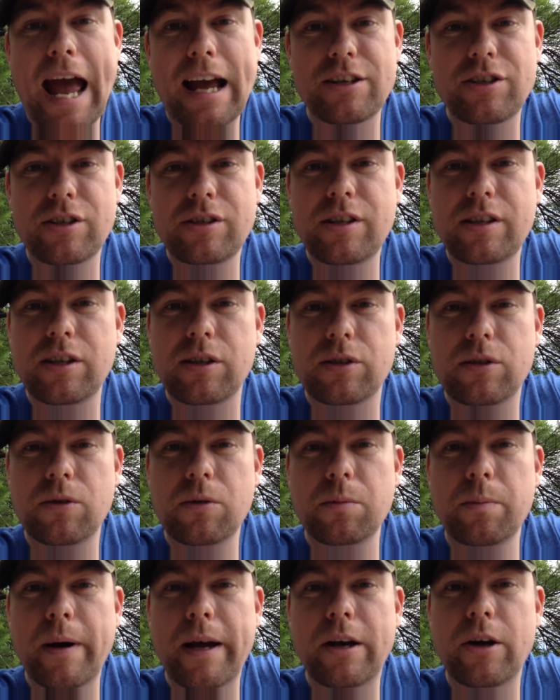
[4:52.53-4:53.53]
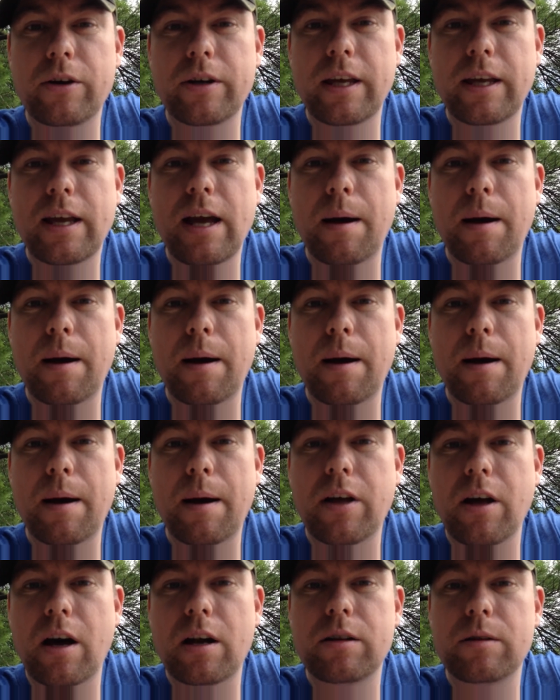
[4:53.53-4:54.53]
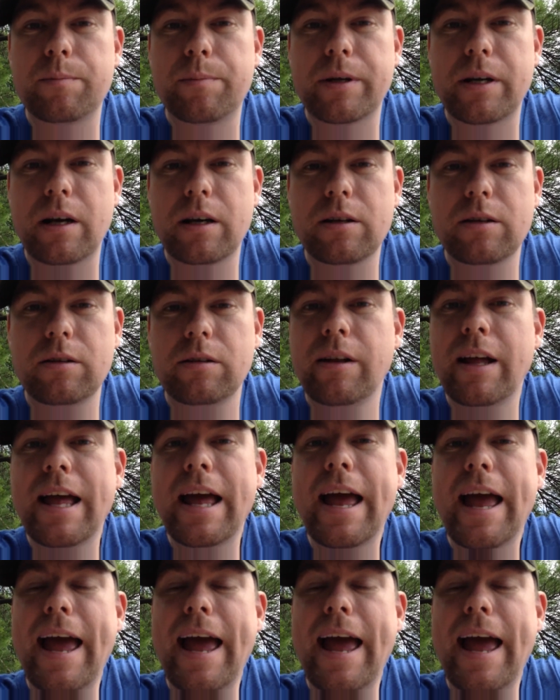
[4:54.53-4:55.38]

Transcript: action that you do by hooking above the caudal peduncle,